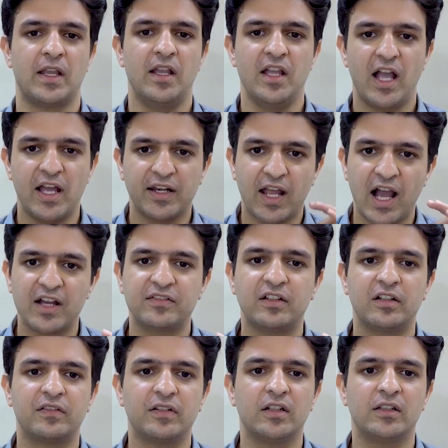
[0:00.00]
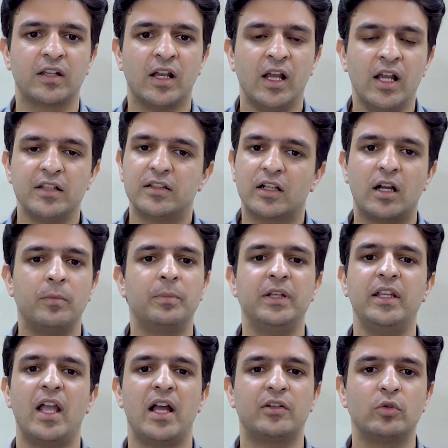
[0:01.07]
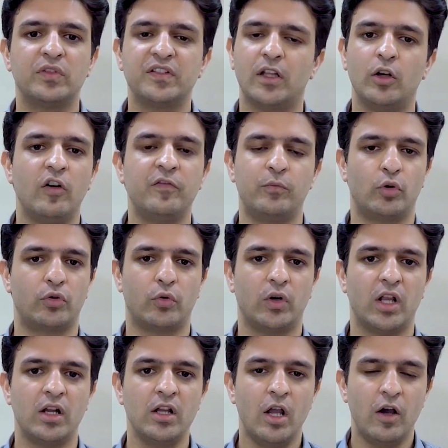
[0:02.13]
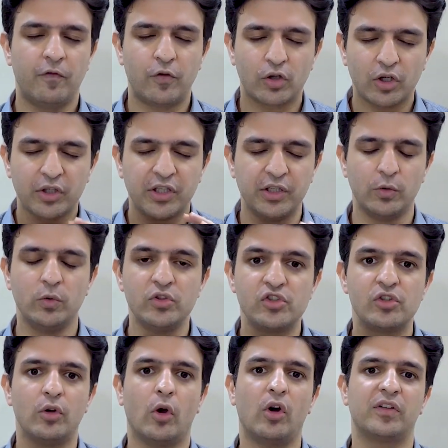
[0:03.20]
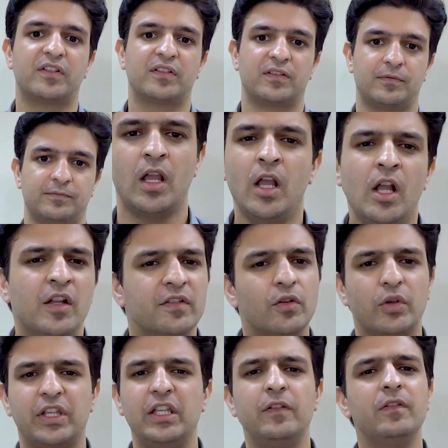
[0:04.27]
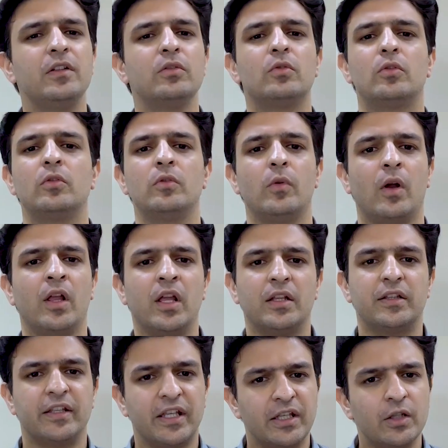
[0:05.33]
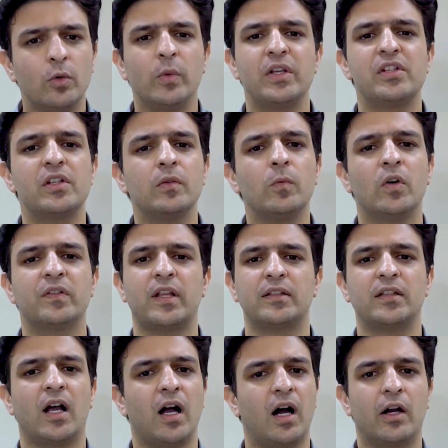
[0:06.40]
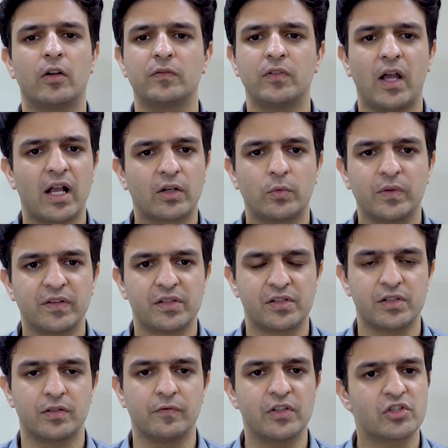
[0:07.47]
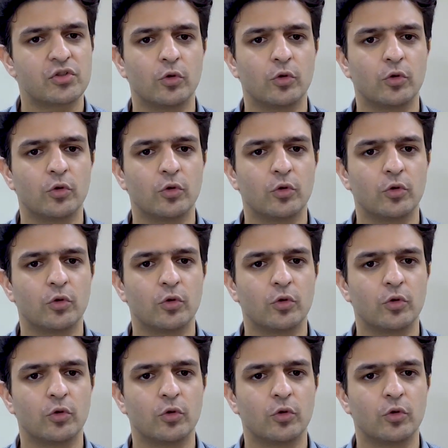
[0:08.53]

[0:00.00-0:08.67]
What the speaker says: And as a result, the company had to sell off Motorola for a huge loss. So even though the innovation was at the heart of the acquisition which took